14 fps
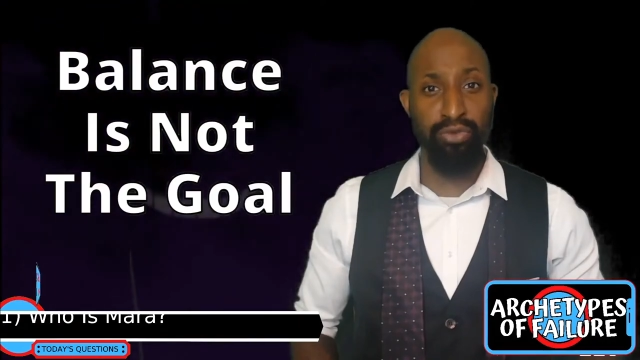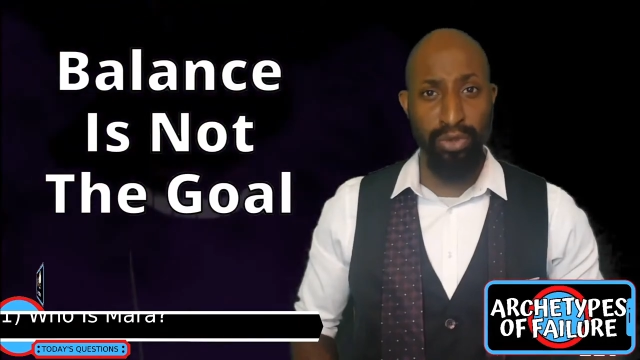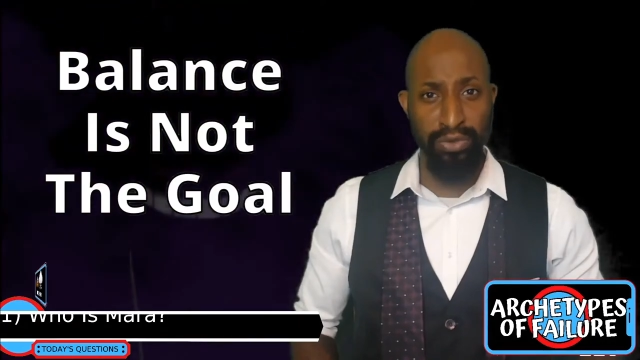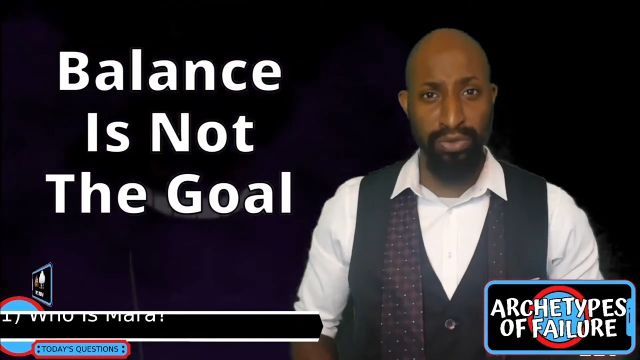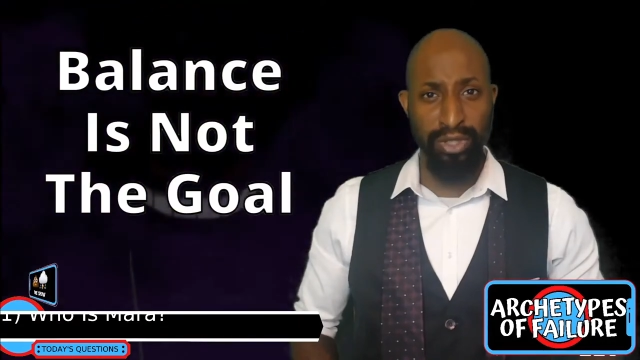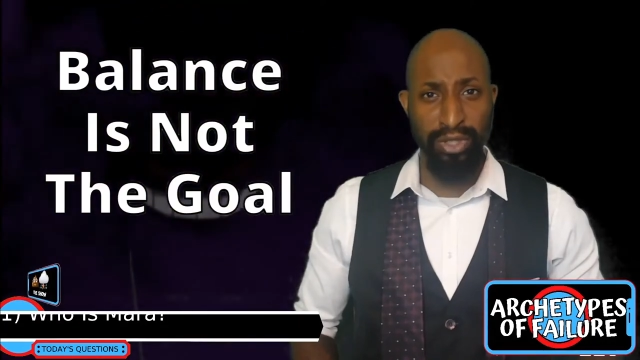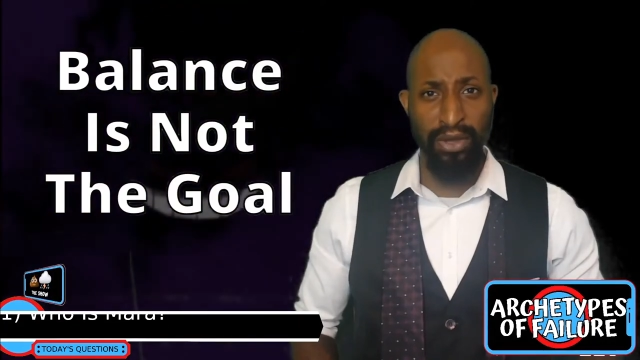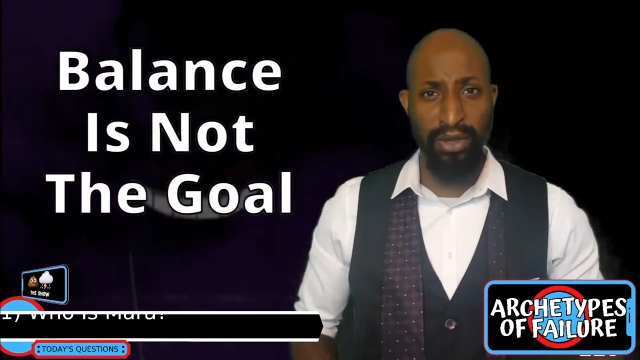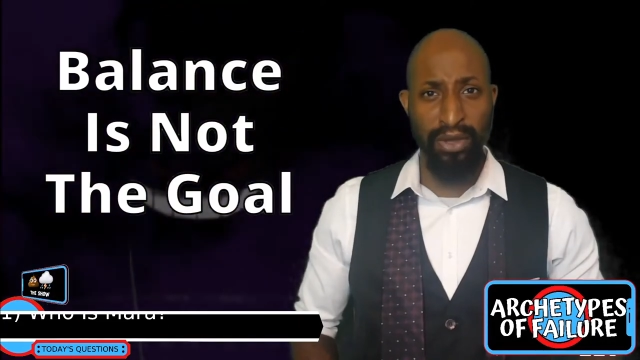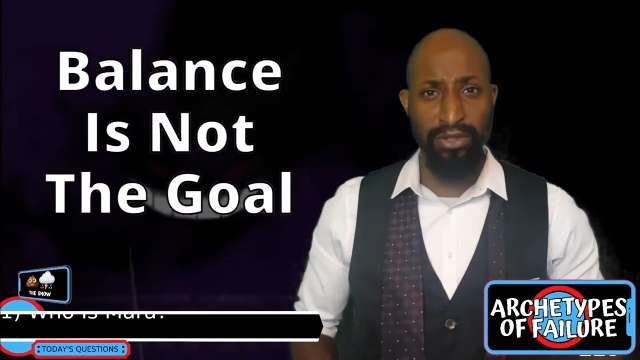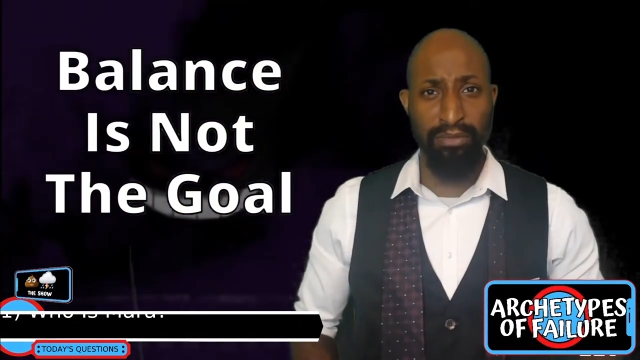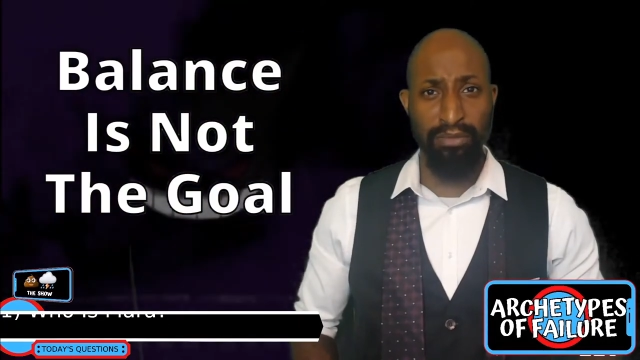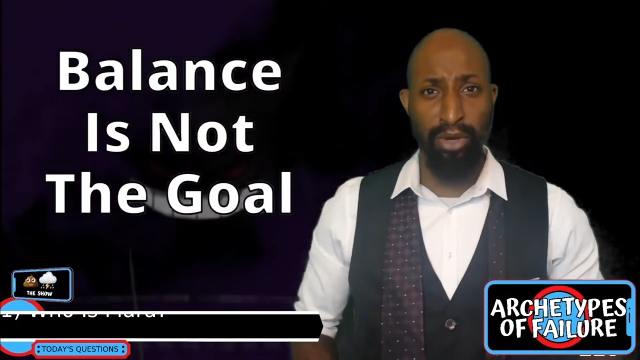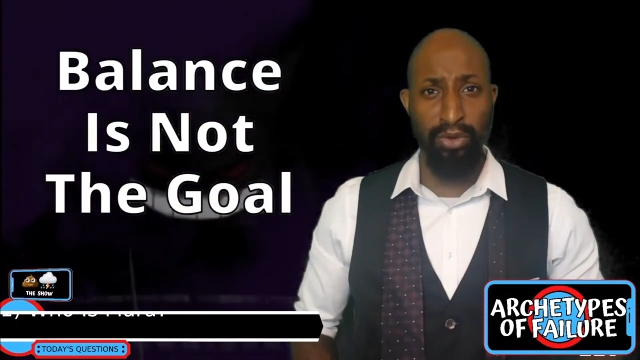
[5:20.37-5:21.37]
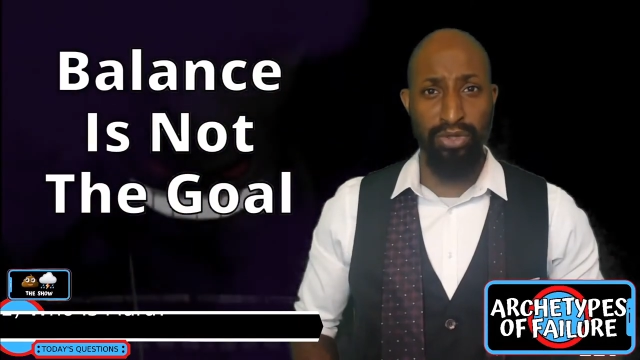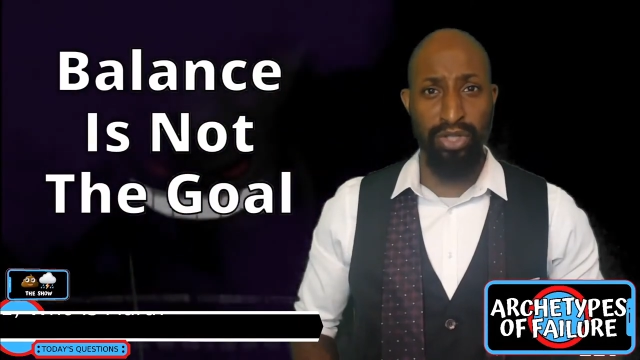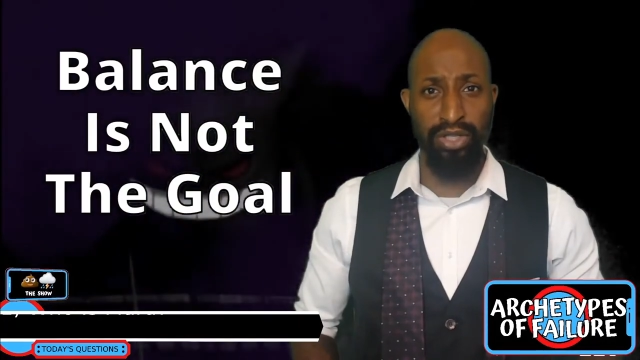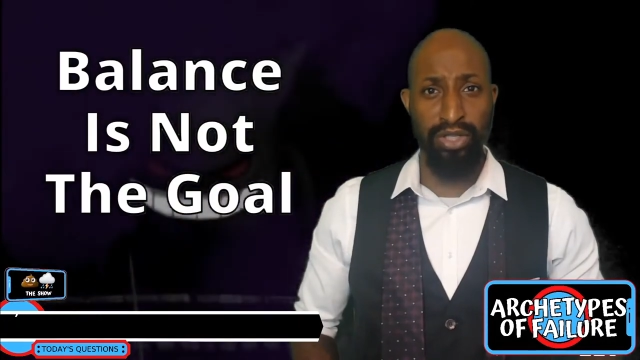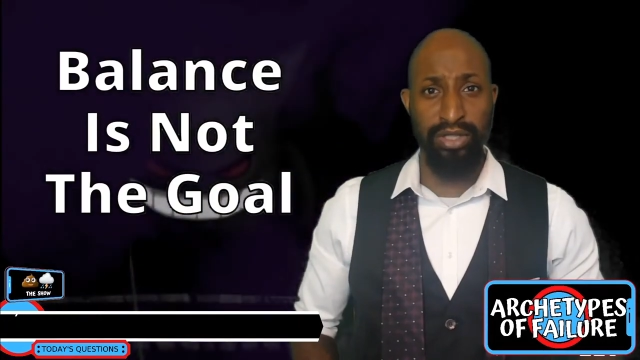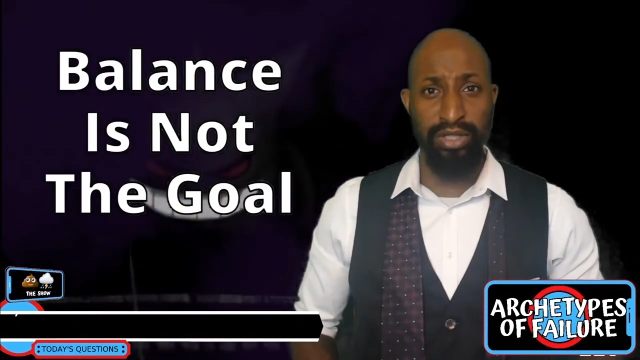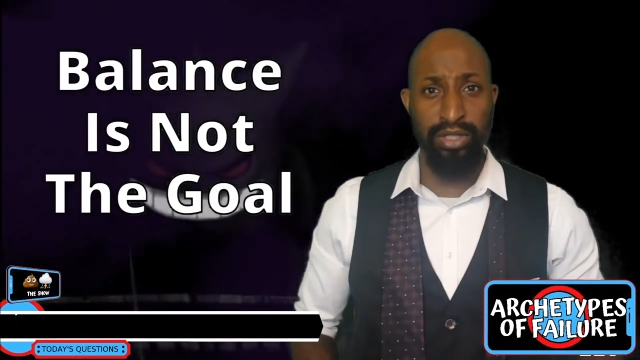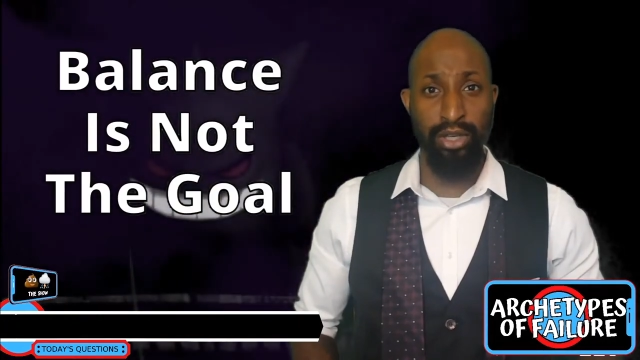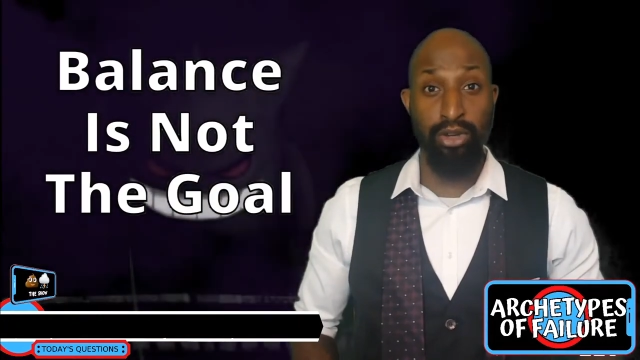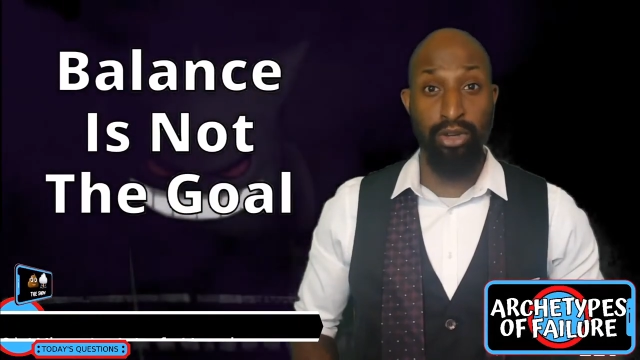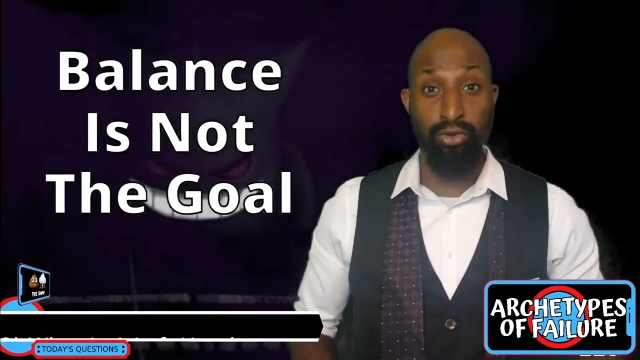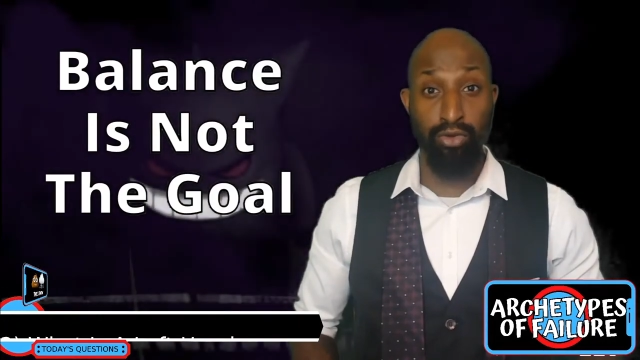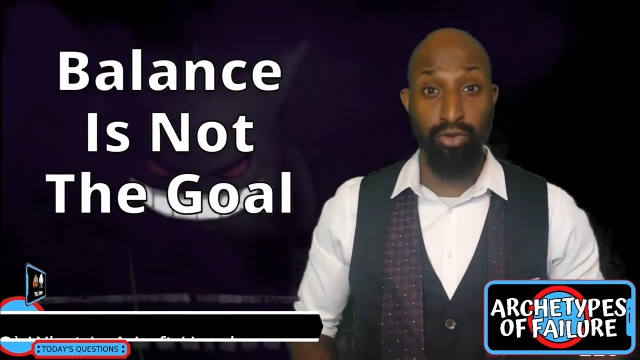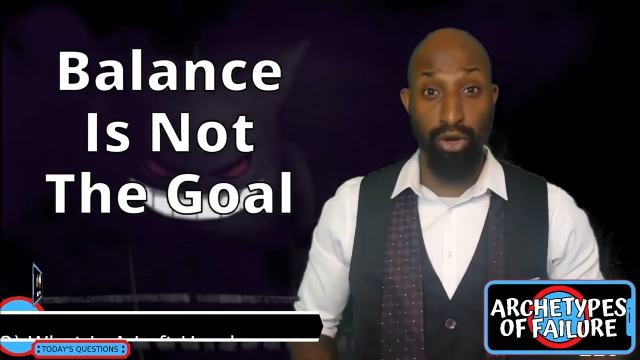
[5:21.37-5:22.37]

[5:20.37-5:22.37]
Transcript: to the roots of those emotions,